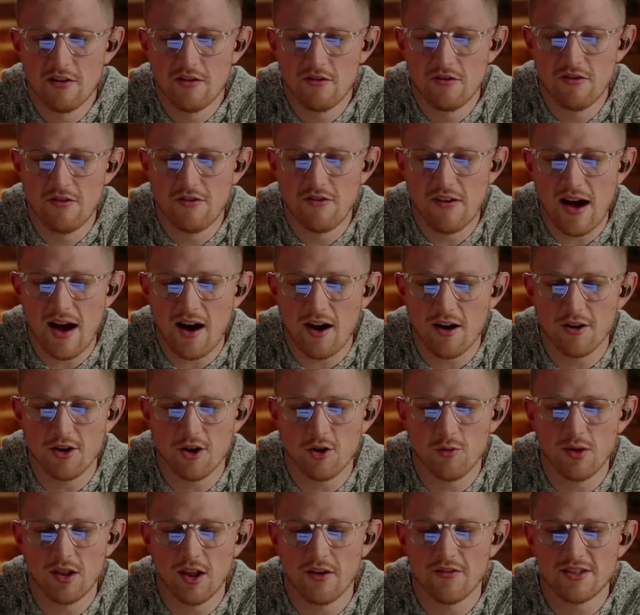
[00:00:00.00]

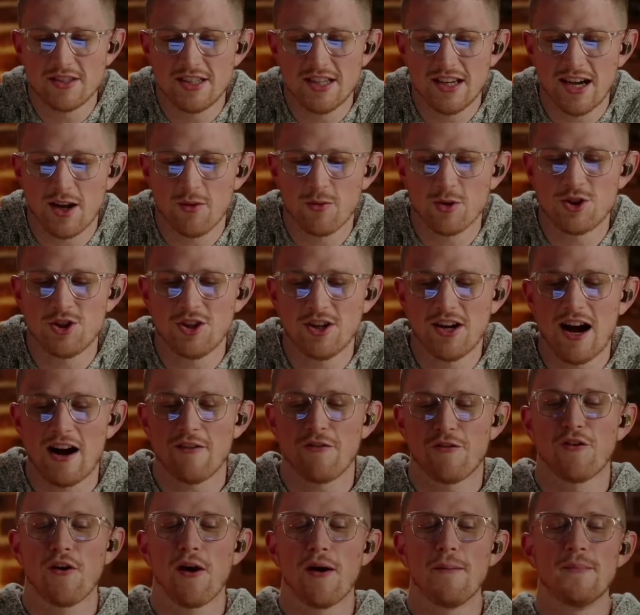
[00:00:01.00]
value. We'd love to see kind of what you got
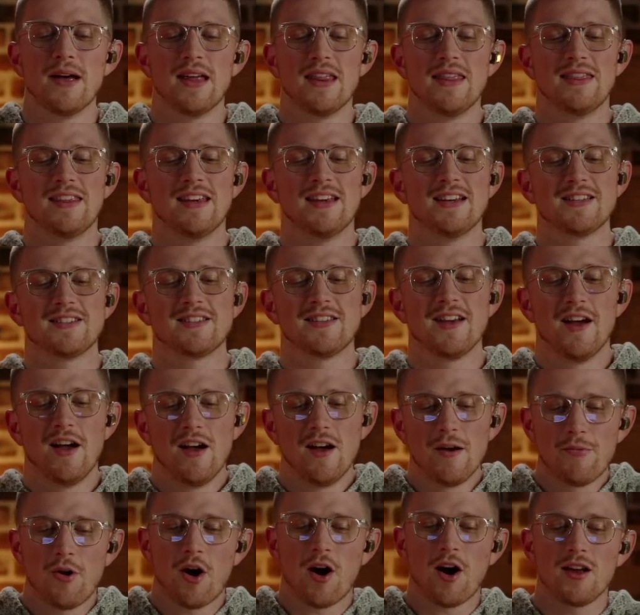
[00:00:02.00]
from this
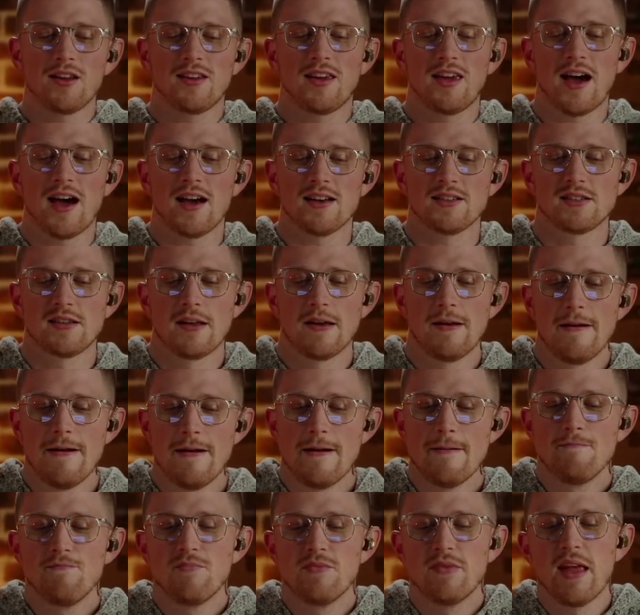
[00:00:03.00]
podcast.
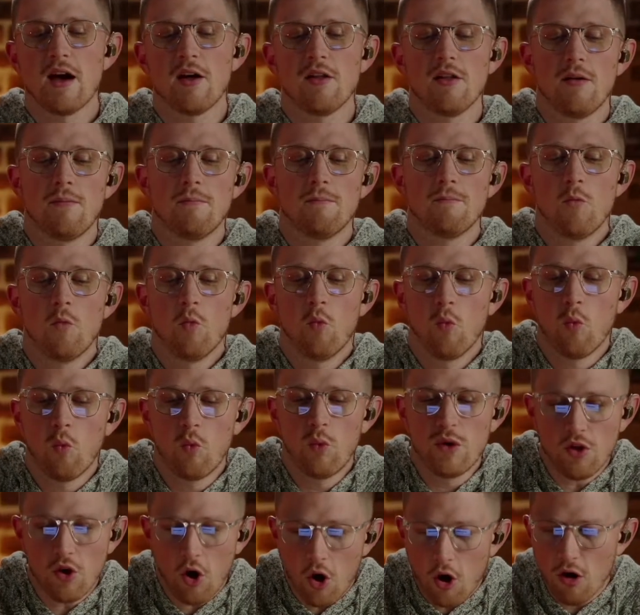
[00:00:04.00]
Now,
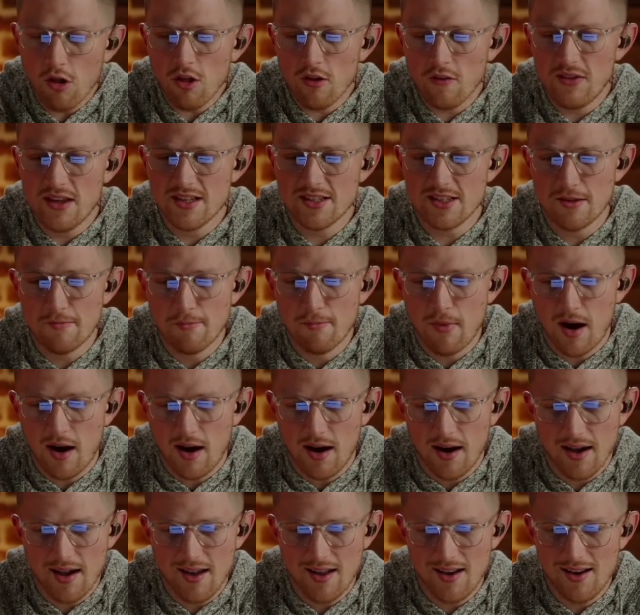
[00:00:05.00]
with all of these in
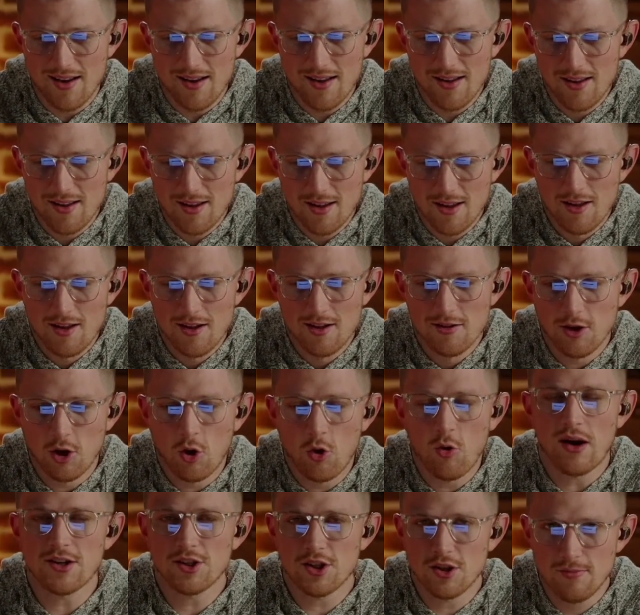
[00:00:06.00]
mind, the
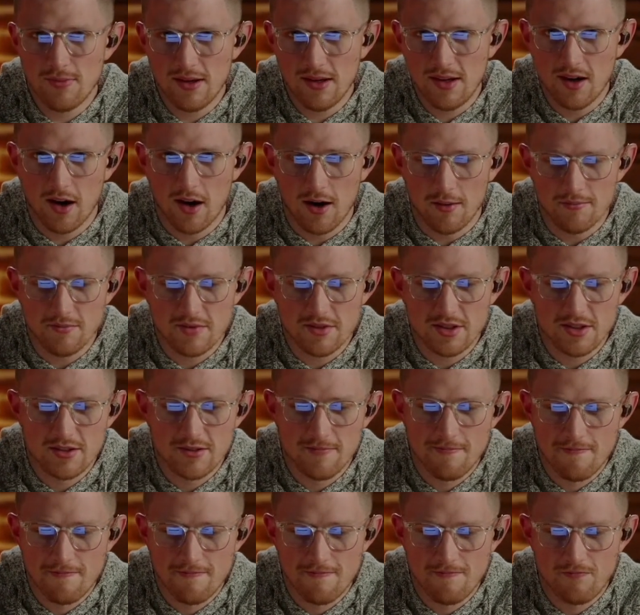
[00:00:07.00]
question becomes,
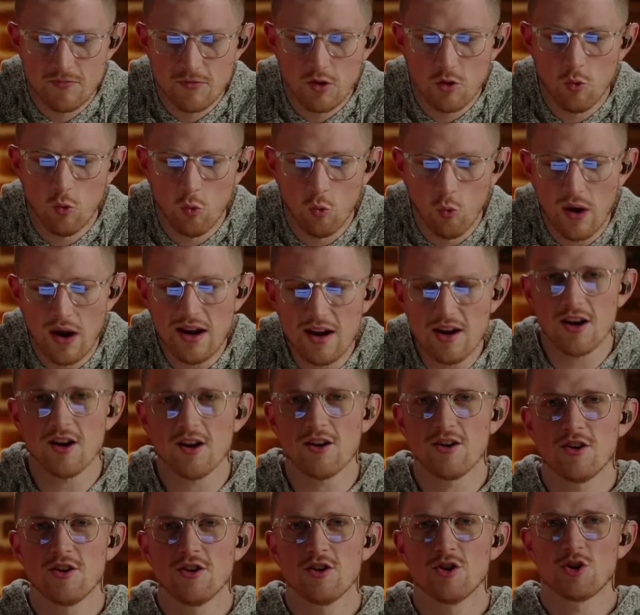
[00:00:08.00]

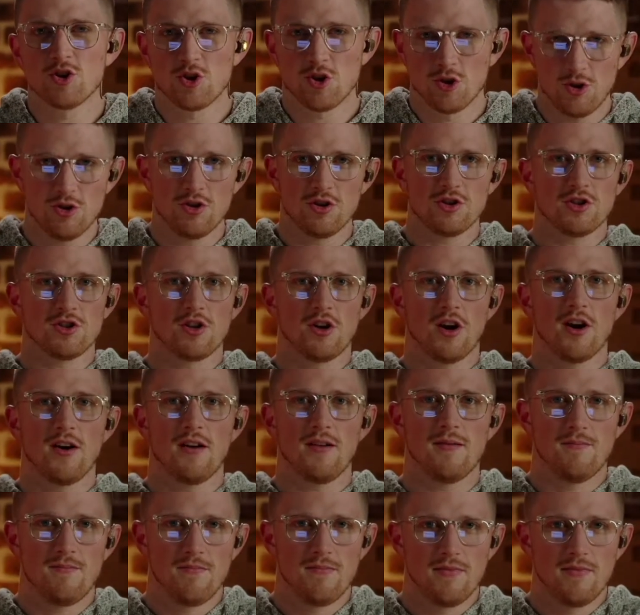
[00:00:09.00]
where should you start?